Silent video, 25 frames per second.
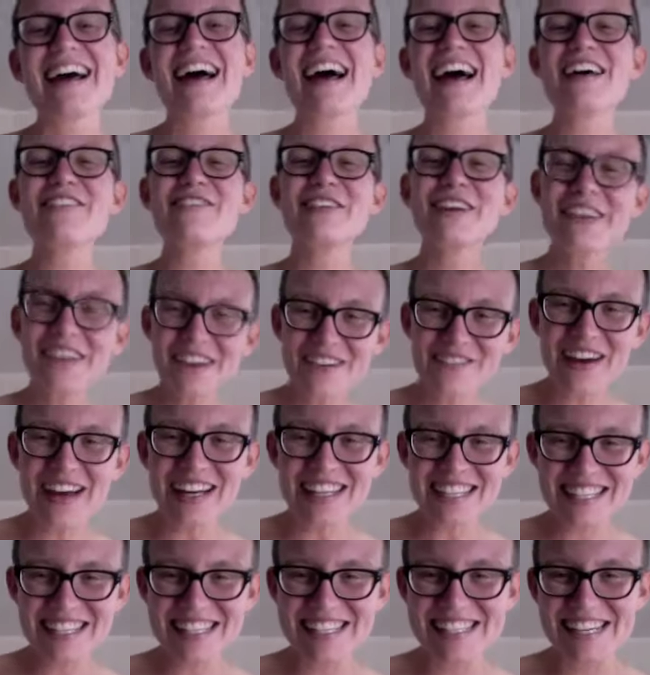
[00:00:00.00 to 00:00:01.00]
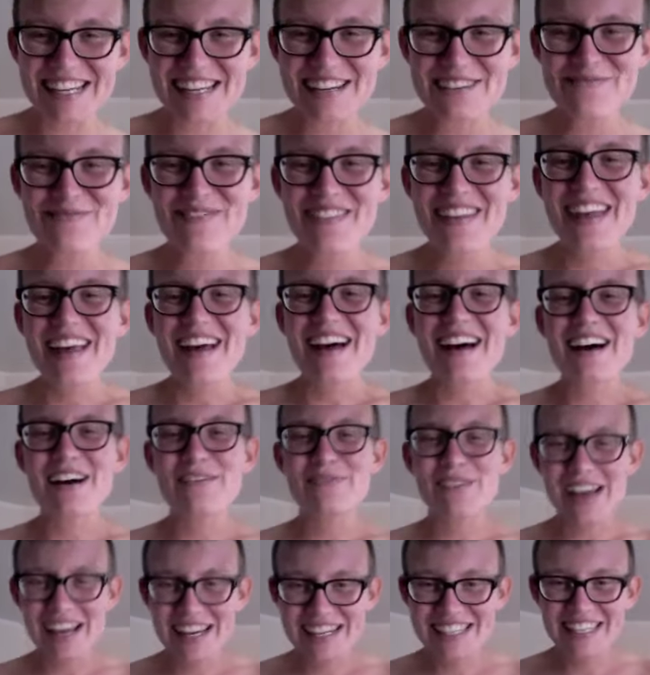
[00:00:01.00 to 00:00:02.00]
I've been going back to the gym.
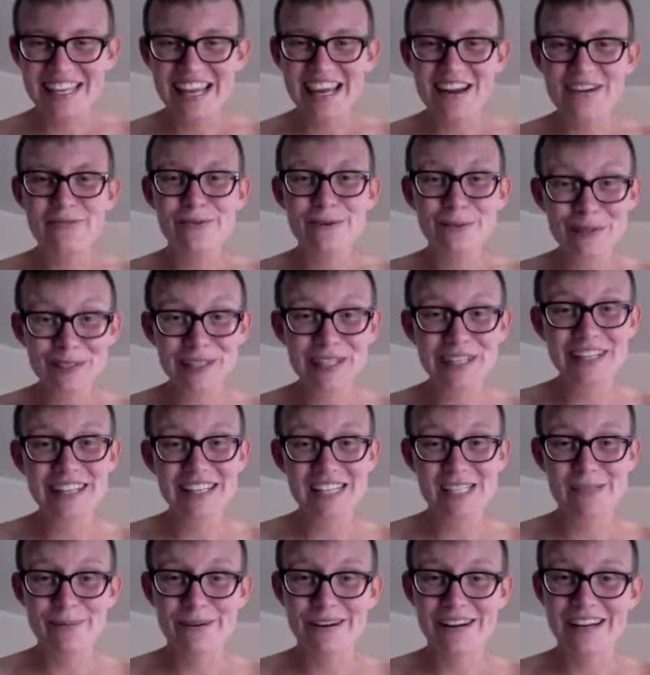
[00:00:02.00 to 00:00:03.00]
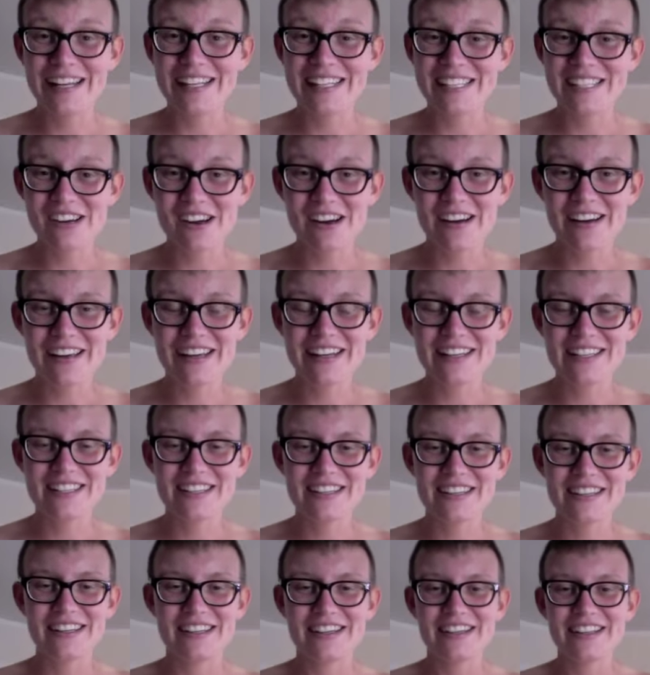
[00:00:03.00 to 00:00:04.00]
I actually had a really good experience talking
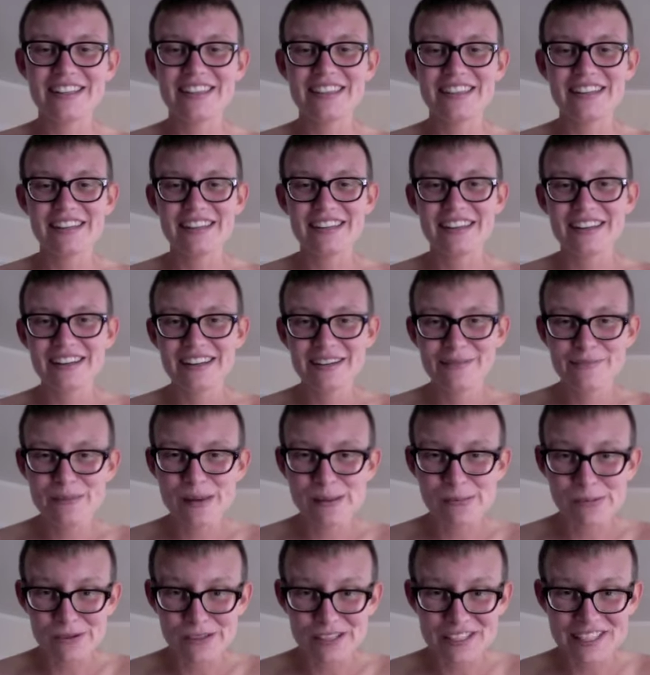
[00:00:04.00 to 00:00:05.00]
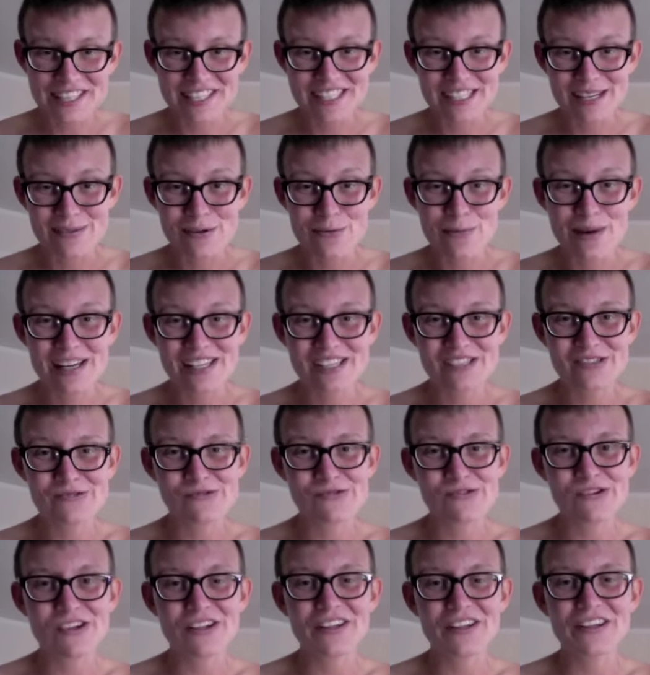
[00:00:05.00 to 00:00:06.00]
to the people at the gym at my
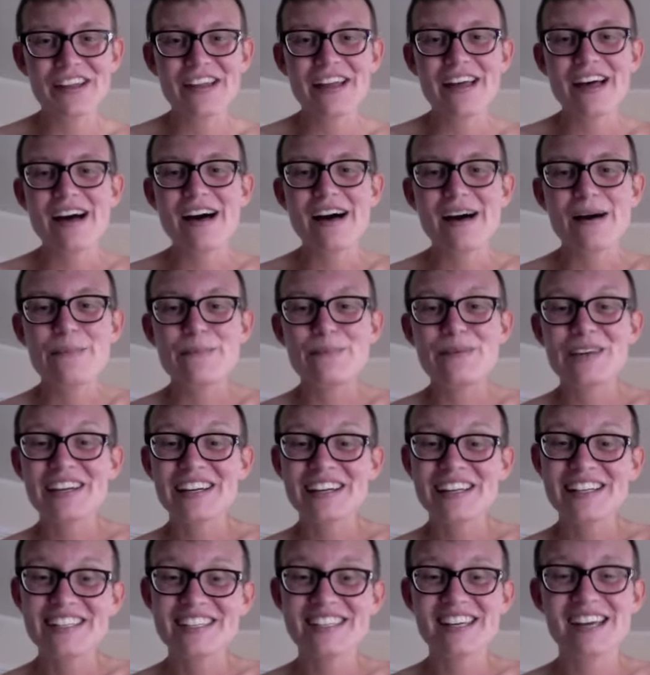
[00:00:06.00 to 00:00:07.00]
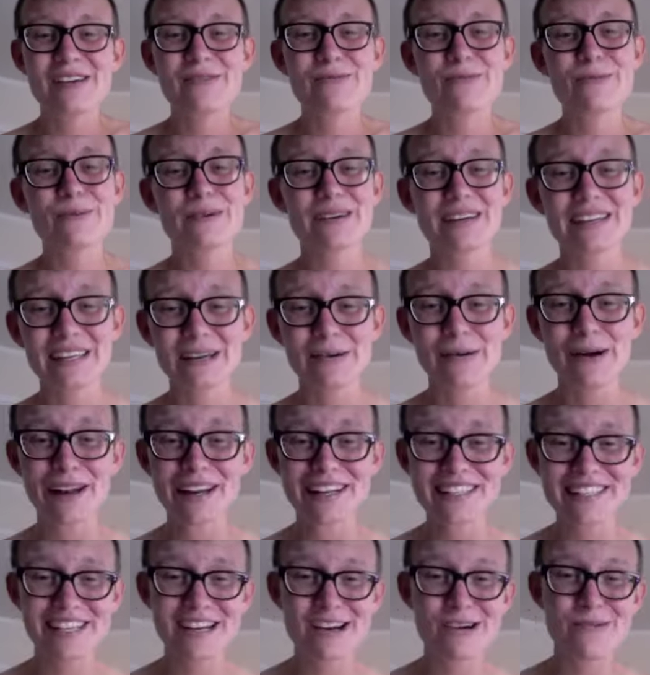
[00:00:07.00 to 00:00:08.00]
school because I really
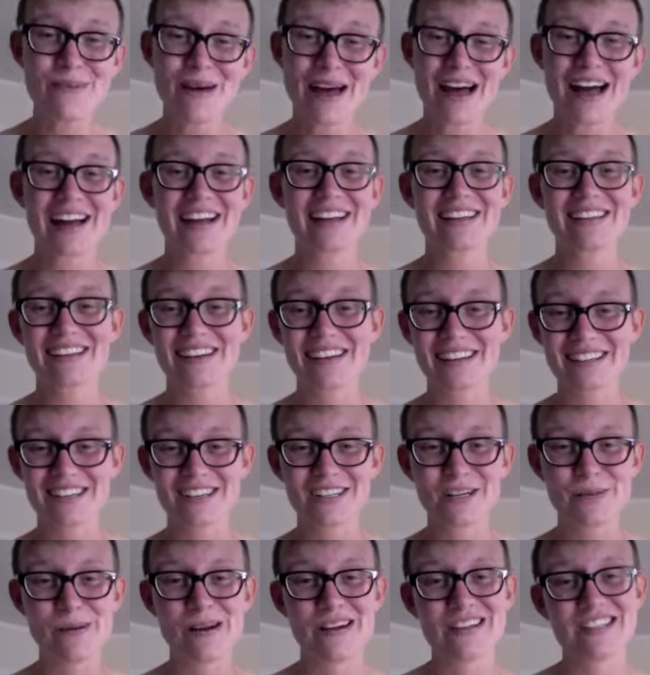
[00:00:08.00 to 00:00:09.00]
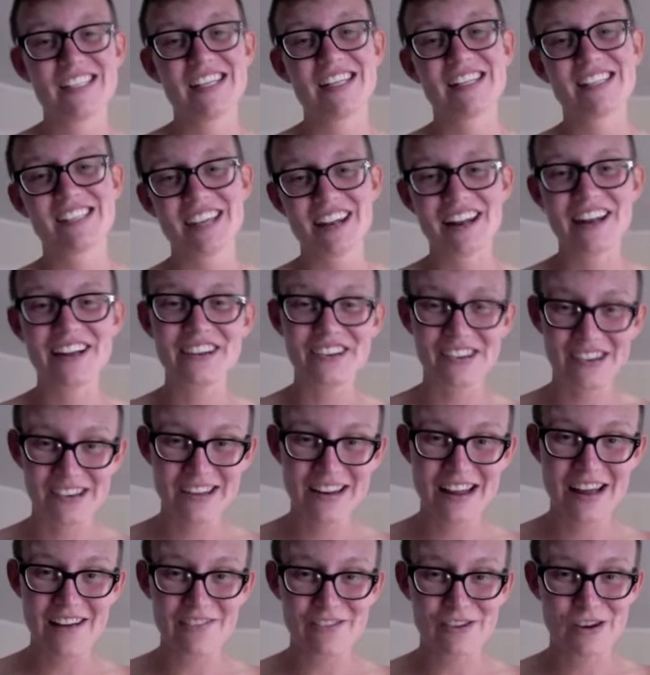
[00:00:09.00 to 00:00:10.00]
wanted to go back. Dr. Brownstein said I
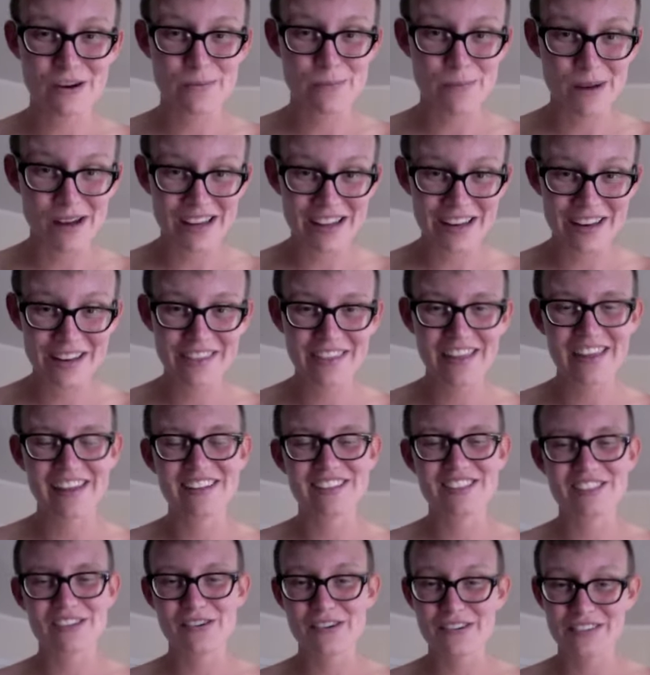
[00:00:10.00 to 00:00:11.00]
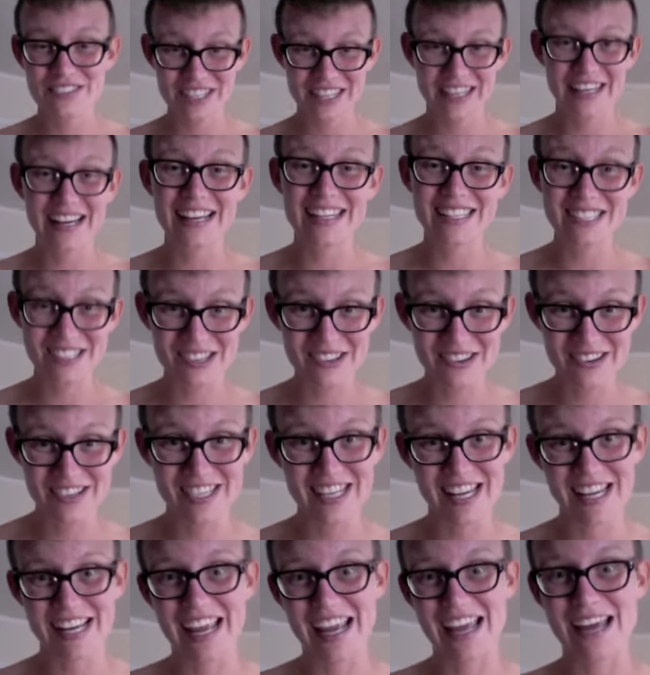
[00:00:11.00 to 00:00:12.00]
could after a month, and so I was like, as soon as
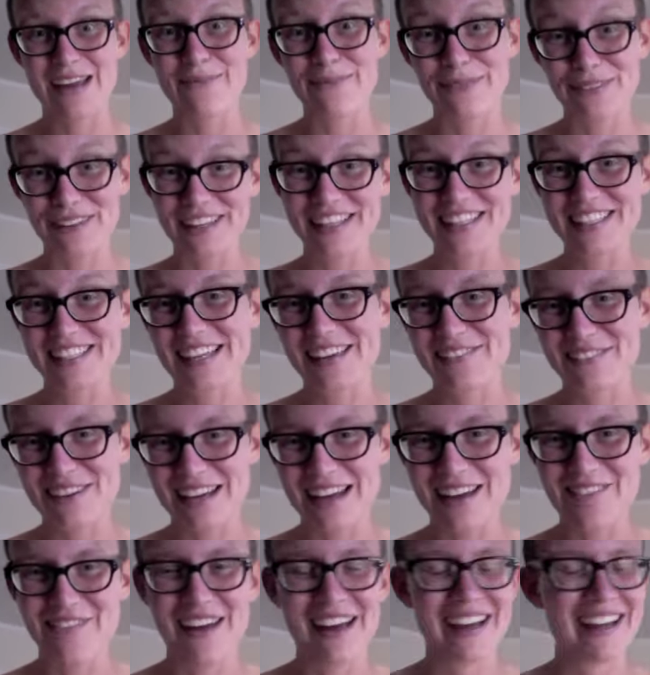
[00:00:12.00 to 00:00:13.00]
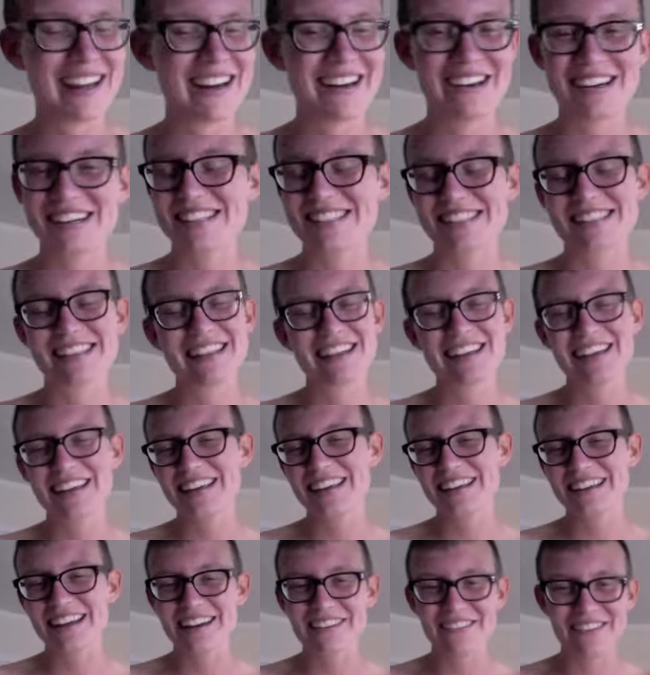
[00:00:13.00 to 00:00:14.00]
I can, please let me get back here because
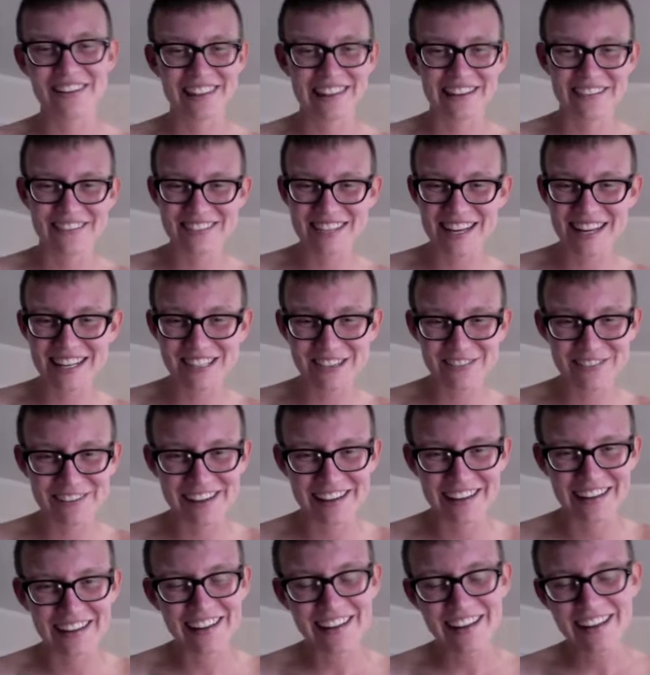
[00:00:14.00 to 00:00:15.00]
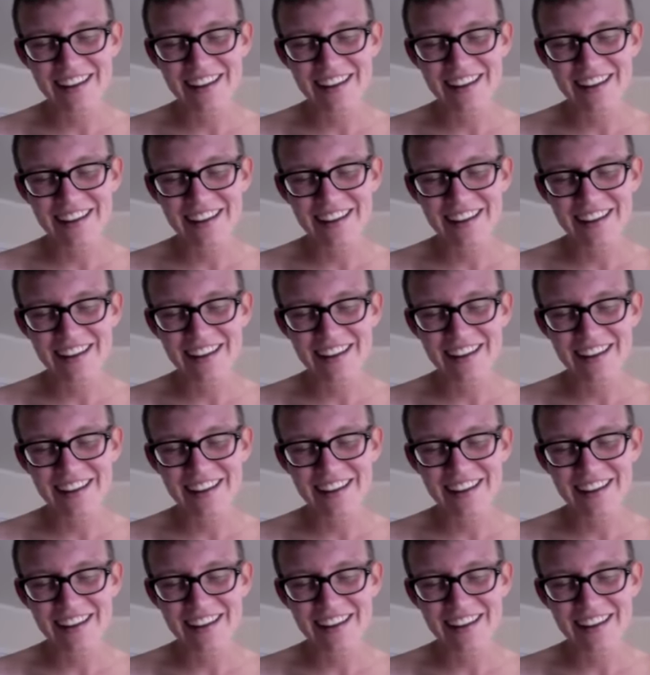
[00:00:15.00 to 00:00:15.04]
like everything was atrophying.